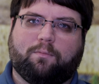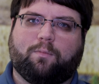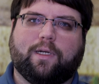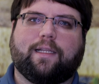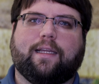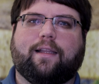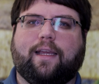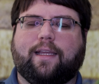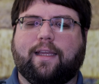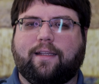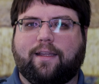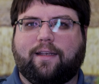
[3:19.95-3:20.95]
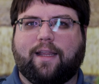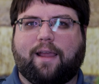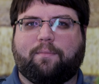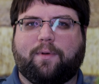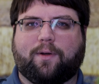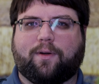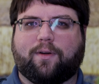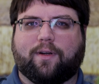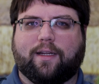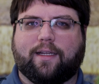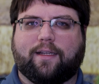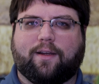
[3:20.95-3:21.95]
really liking the
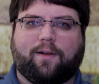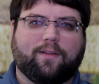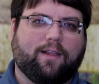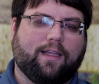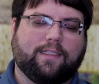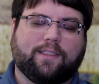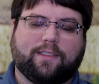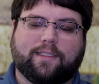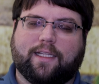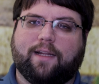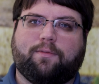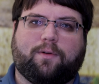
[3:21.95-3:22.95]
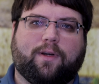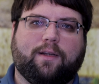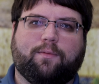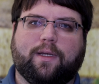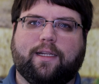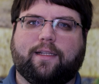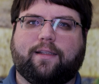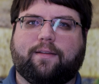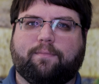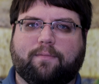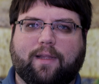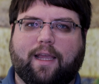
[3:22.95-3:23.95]
adapter. All the lenses that I've tried with it
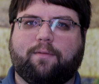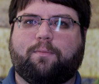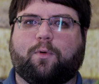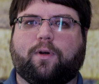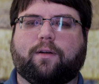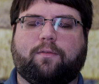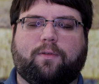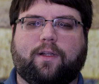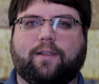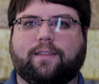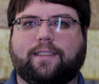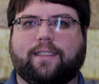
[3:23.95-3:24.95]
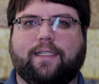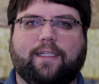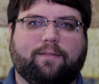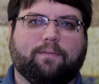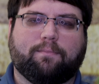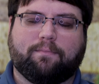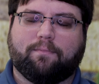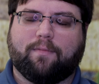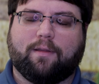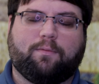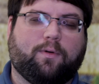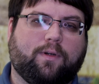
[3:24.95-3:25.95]
have worked flawlessly.
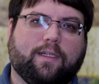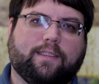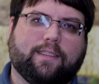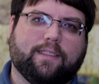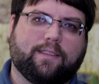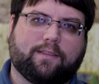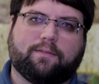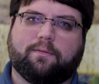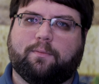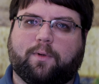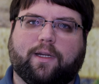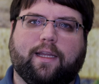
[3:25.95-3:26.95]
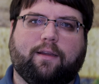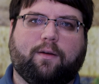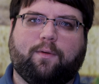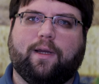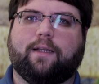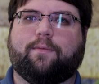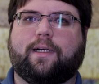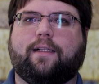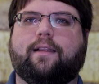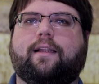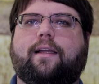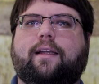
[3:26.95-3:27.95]
Focus is working quite
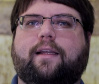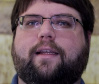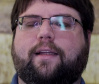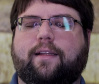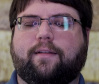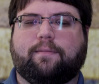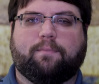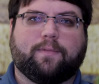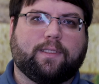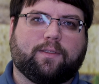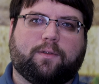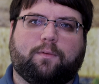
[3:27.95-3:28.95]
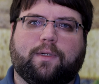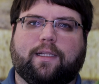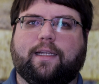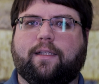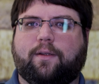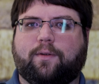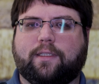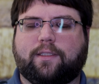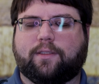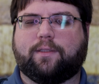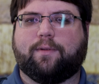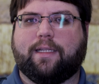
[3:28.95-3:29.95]
well, so really no
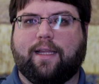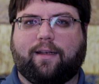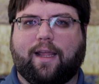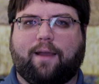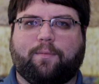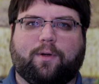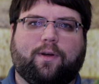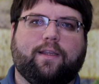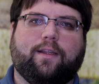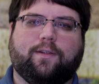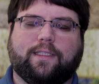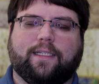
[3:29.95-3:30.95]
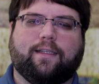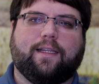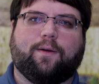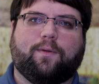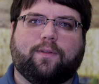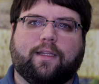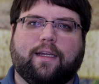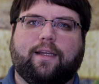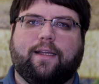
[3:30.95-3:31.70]
issues with the adapter, and using the old